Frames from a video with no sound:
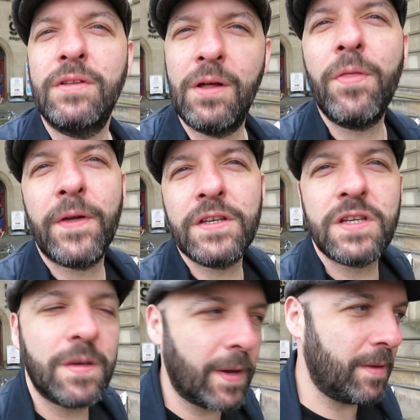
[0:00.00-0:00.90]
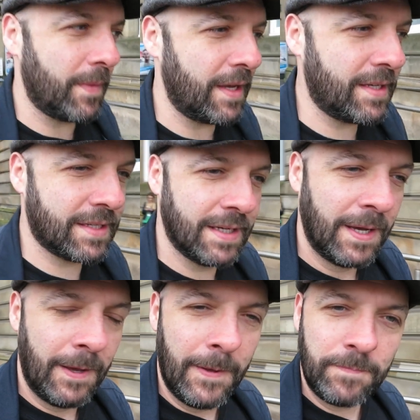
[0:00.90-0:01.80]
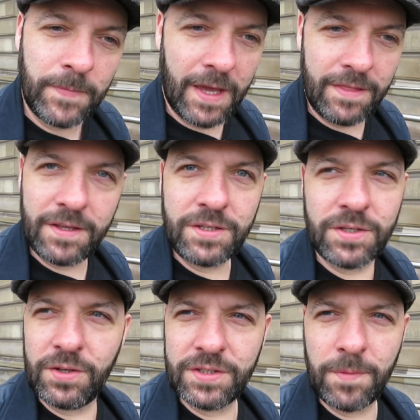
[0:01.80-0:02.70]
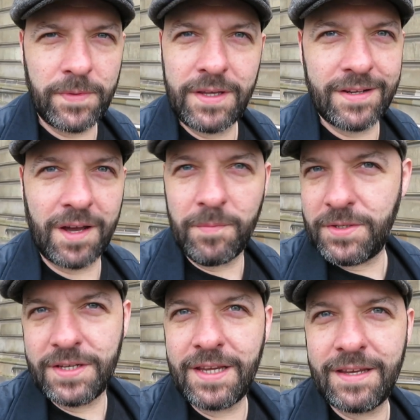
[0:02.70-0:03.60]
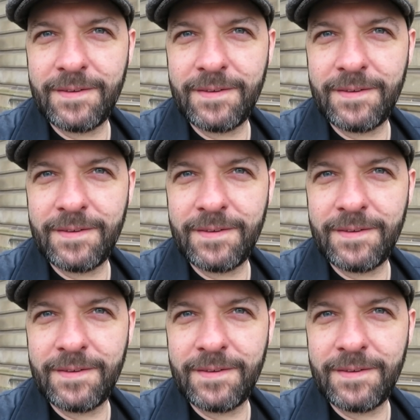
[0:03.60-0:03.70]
little things that you might miss, and this is not something you'd come to see.